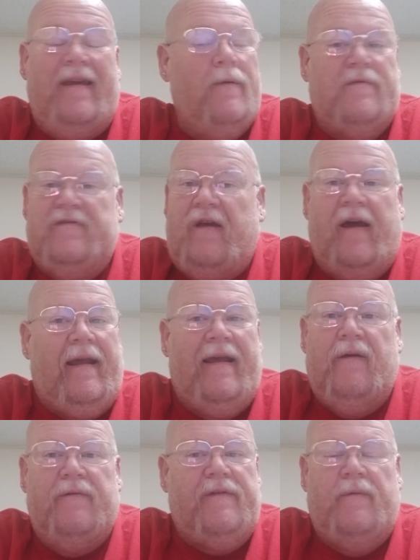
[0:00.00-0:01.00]
It was not a
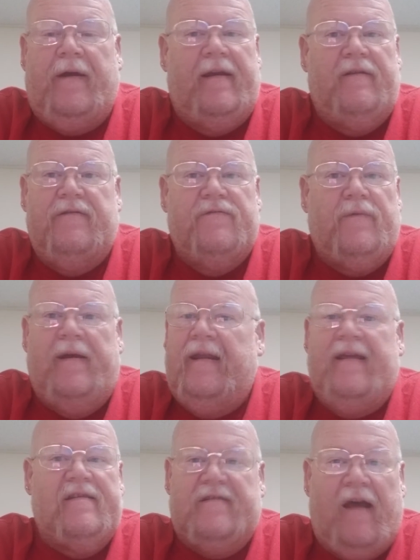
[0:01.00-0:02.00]
healthy way to lose weight. It
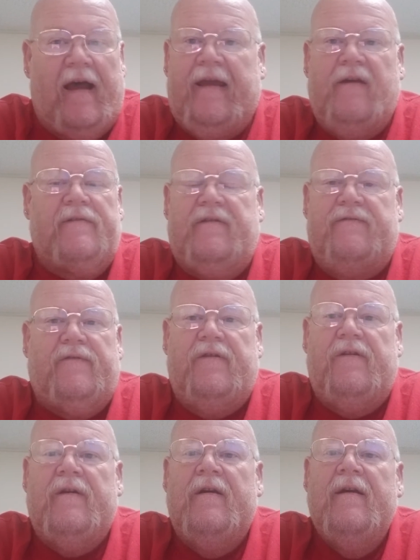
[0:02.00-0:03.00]
is not healthy for you.